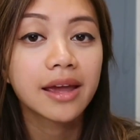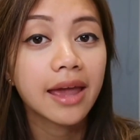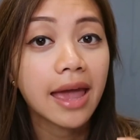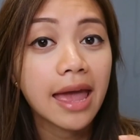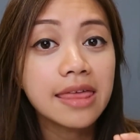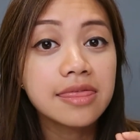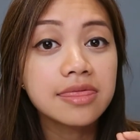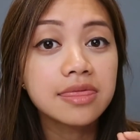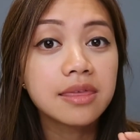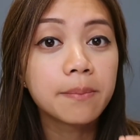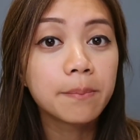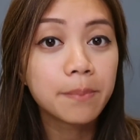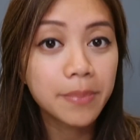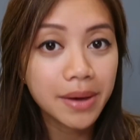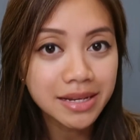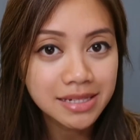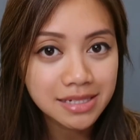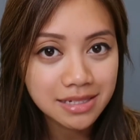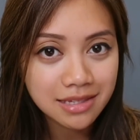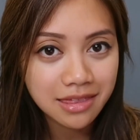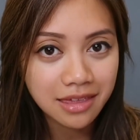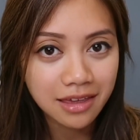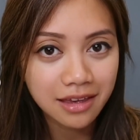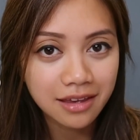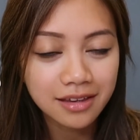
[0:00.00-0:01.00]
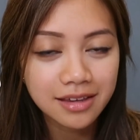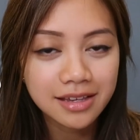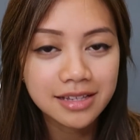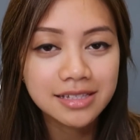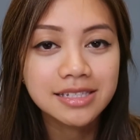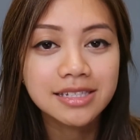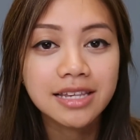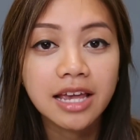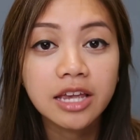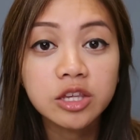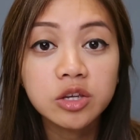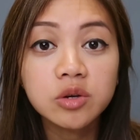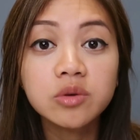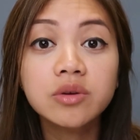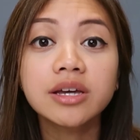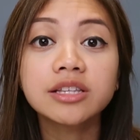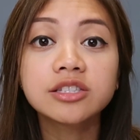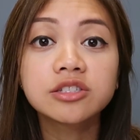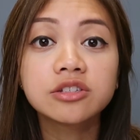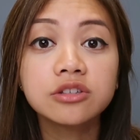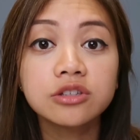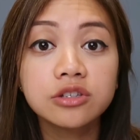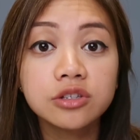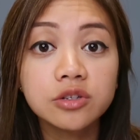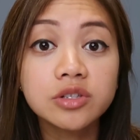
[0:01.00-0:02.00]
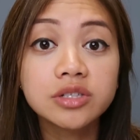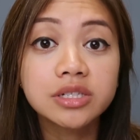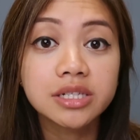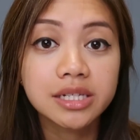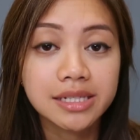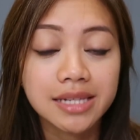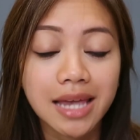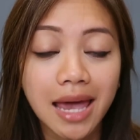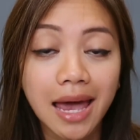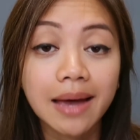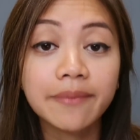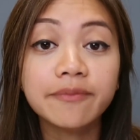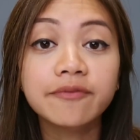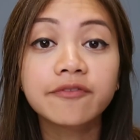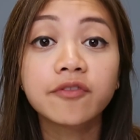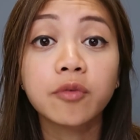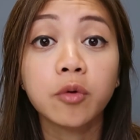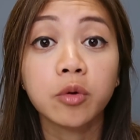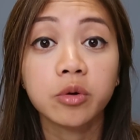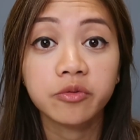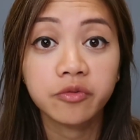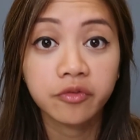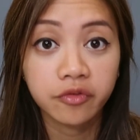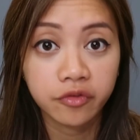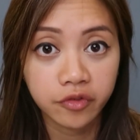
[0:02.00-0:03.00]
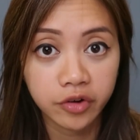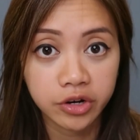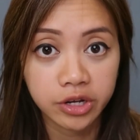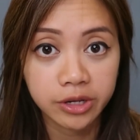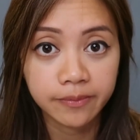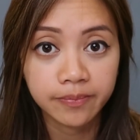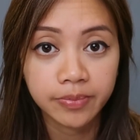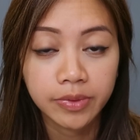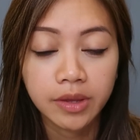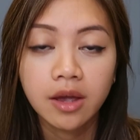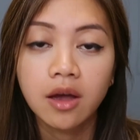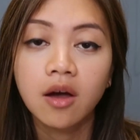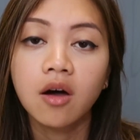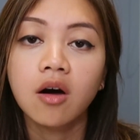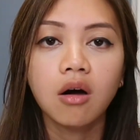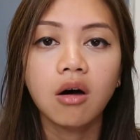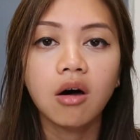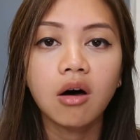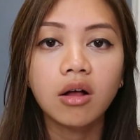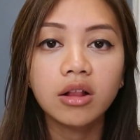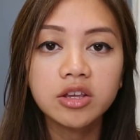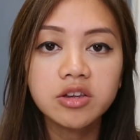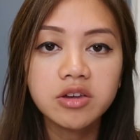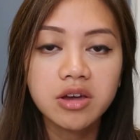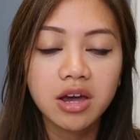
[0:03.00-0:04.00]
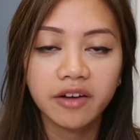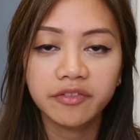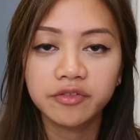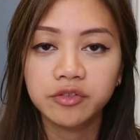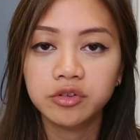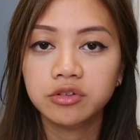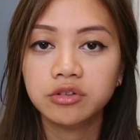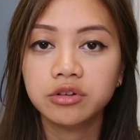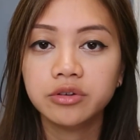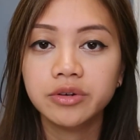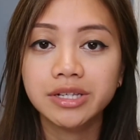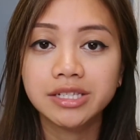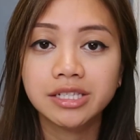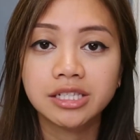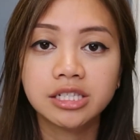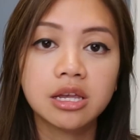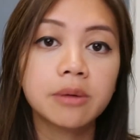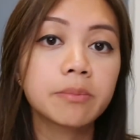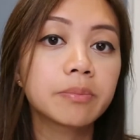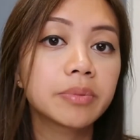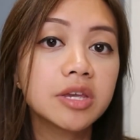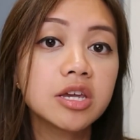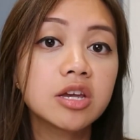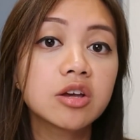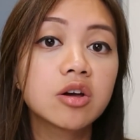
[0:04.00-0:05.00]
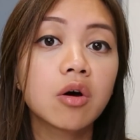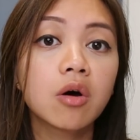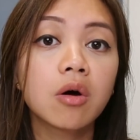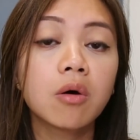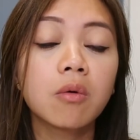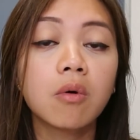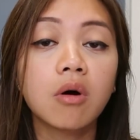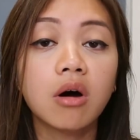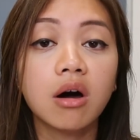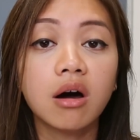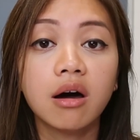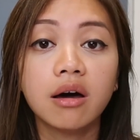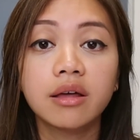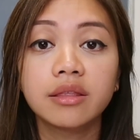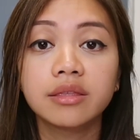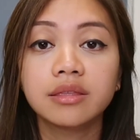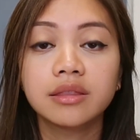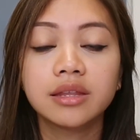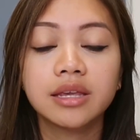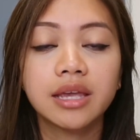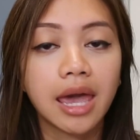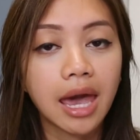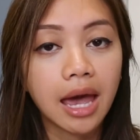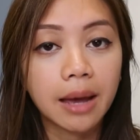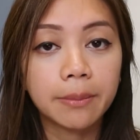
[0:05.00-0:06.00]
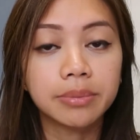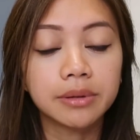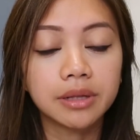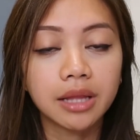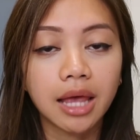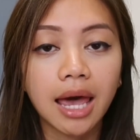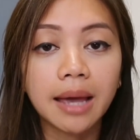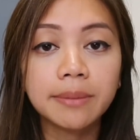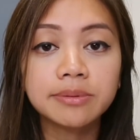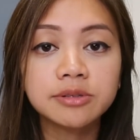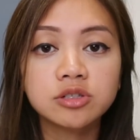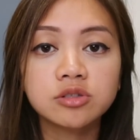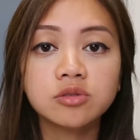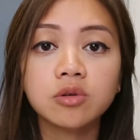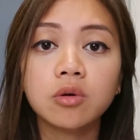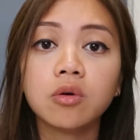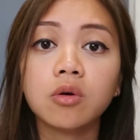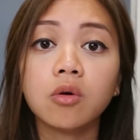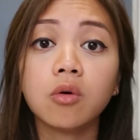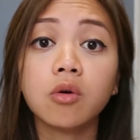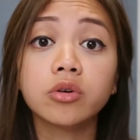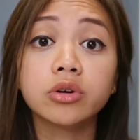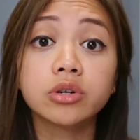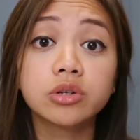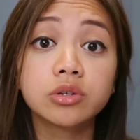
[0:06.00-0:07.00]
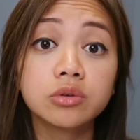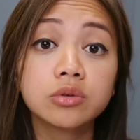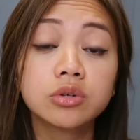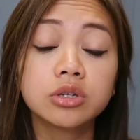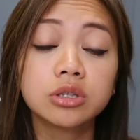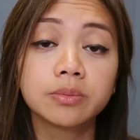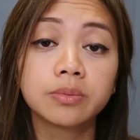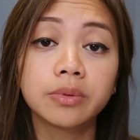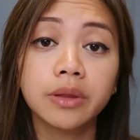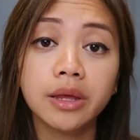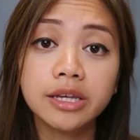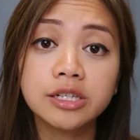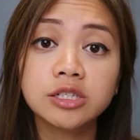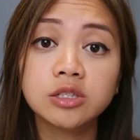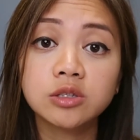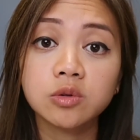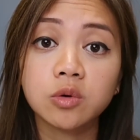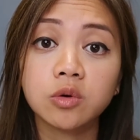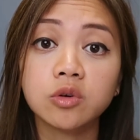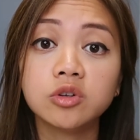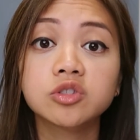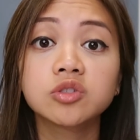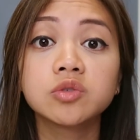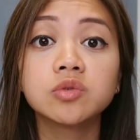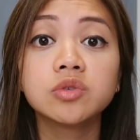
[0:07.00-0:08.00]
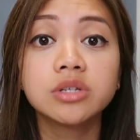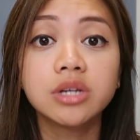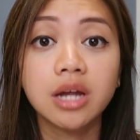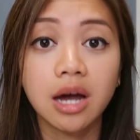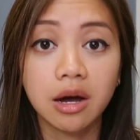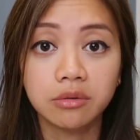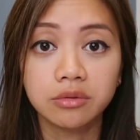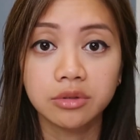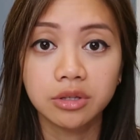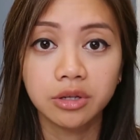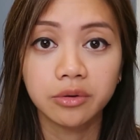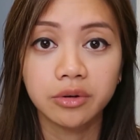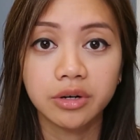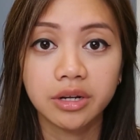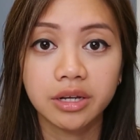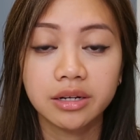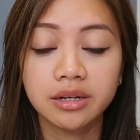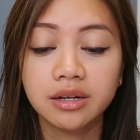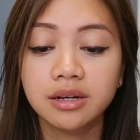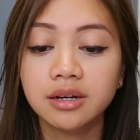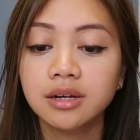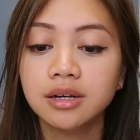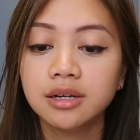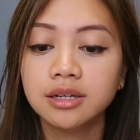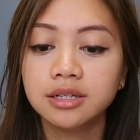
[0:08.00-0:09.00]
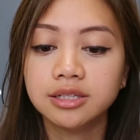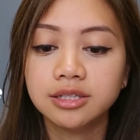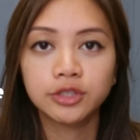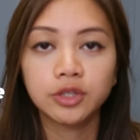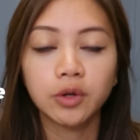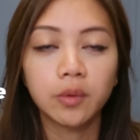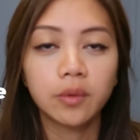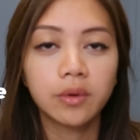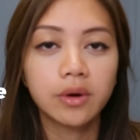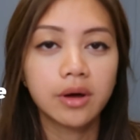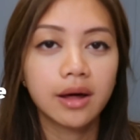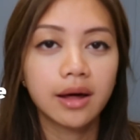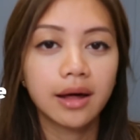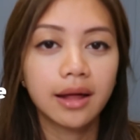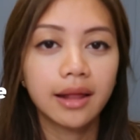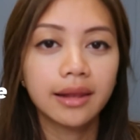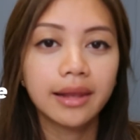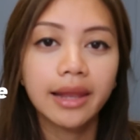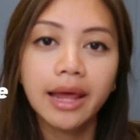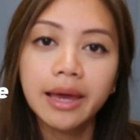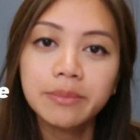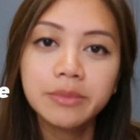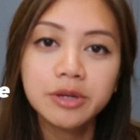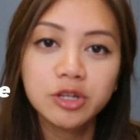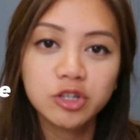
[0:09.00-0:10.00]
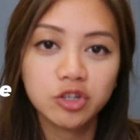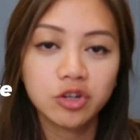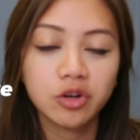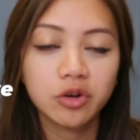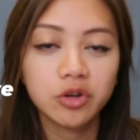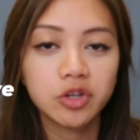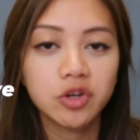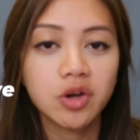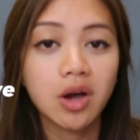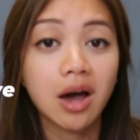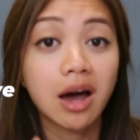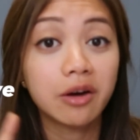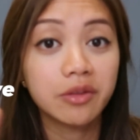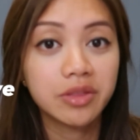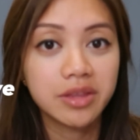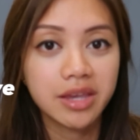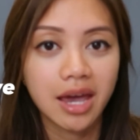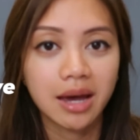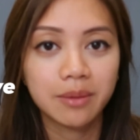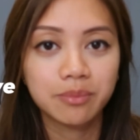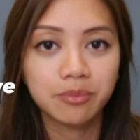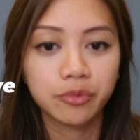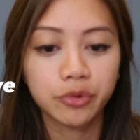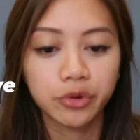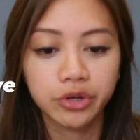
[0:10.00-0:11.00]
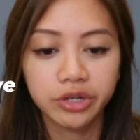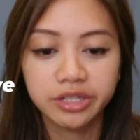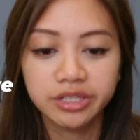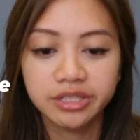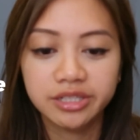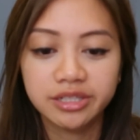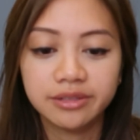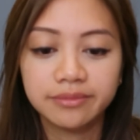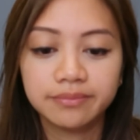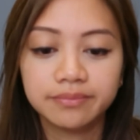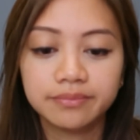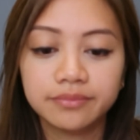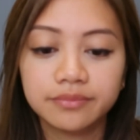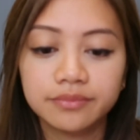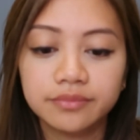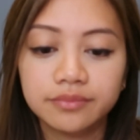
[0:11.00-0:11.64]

And the best thing is that you get to use this app for free. All you have to do is simply go on the Apple App Store or Google Play Store to download it. So let me show you how the app works.